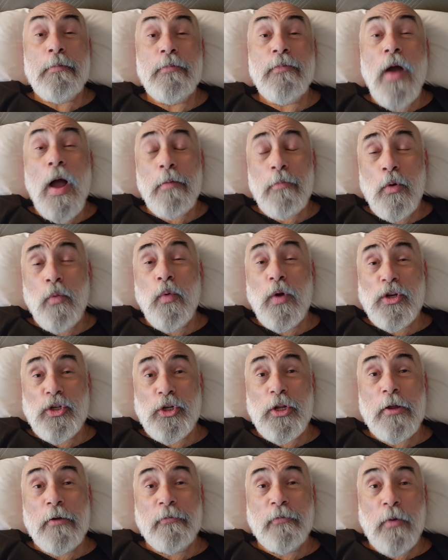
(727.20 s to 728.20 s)
I'm
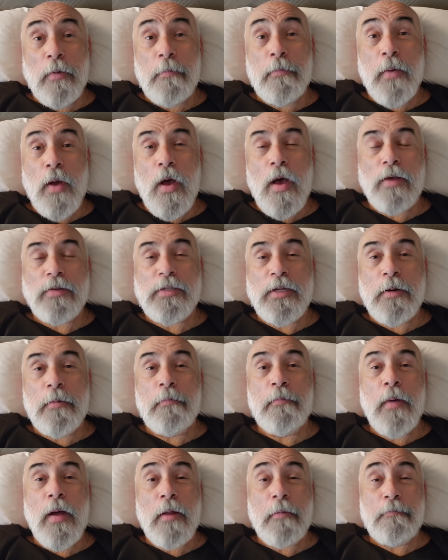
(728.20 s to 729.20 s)
originally from
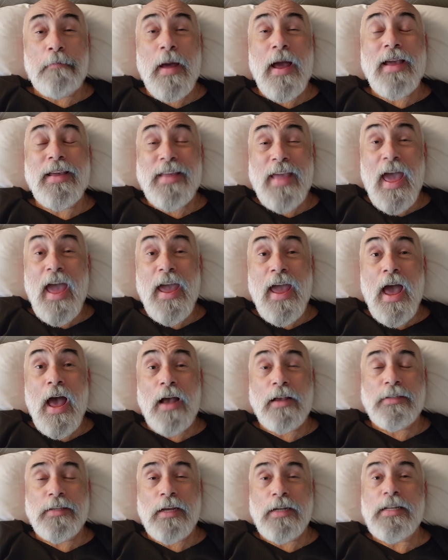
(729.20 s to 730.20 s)
Boston, but my gay
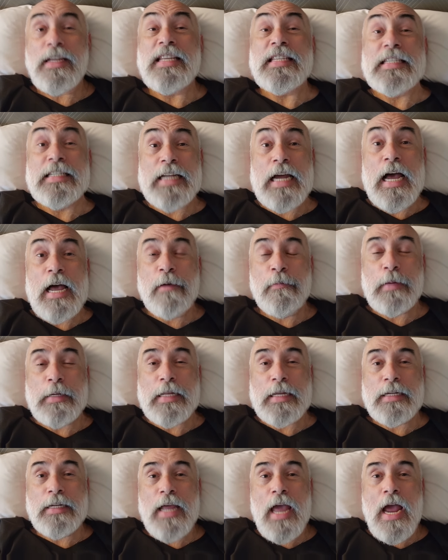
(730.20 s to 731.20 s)
accent is
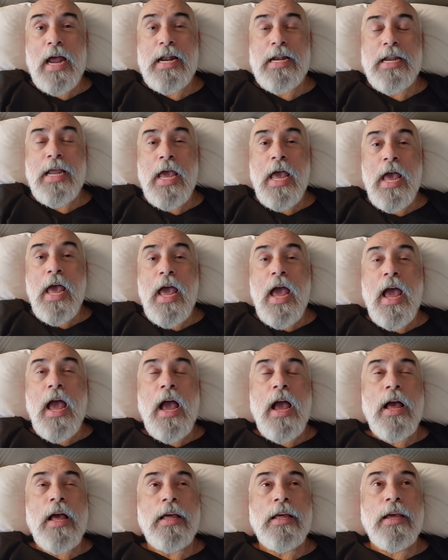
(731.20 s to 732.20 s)
dominant." And
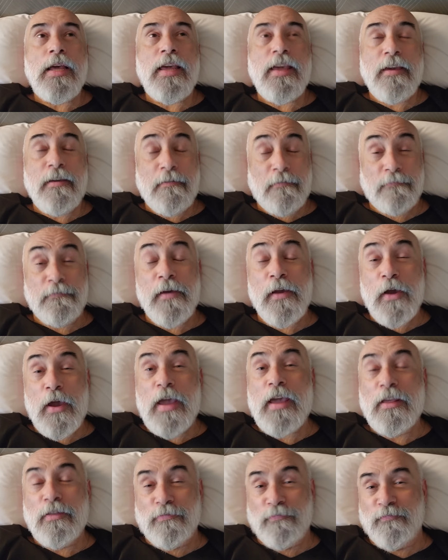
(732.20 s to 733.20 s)
he
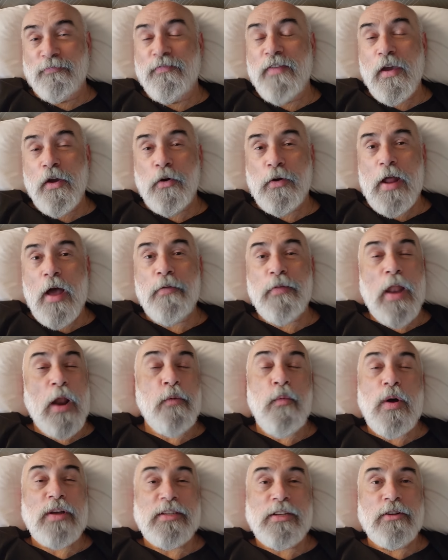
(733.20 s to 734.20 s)
figured out
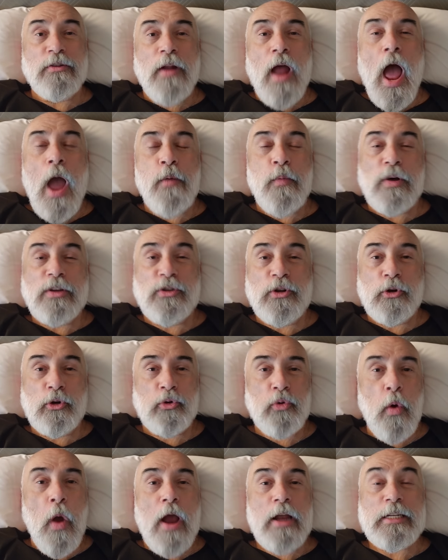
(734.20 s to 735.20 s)
that I wasn't
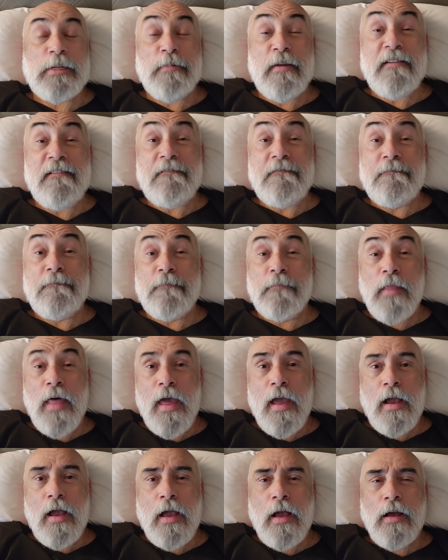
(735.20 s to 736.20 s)
trying to be
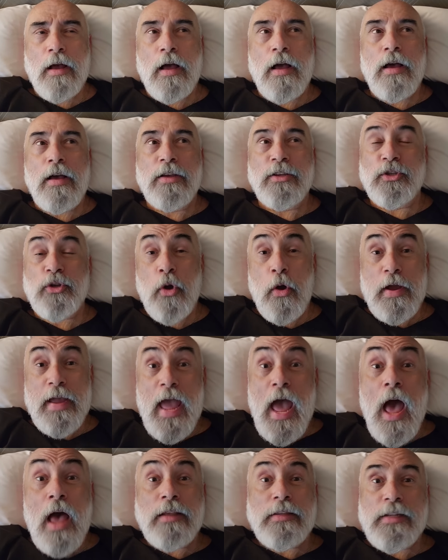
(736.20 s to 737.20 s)
like
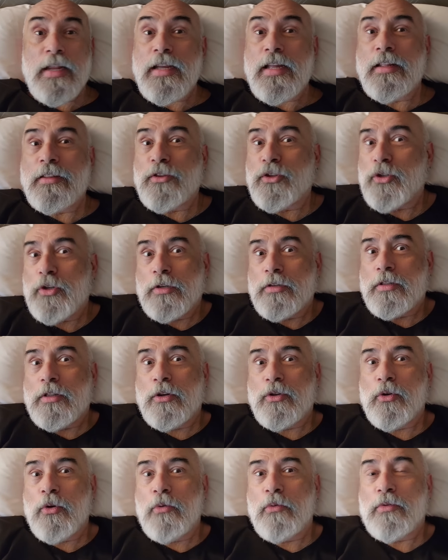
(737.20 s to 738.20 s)
sarcastic. It's just
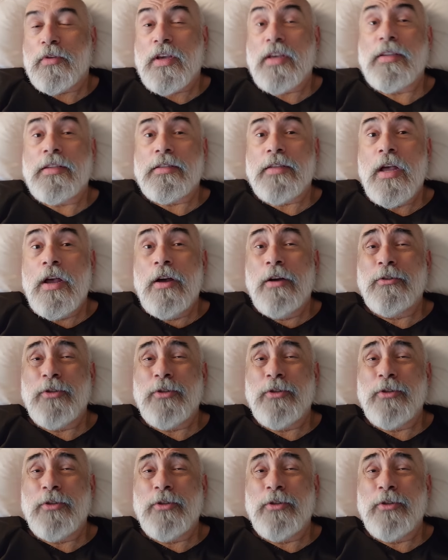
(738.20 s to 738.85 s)
the truth. Because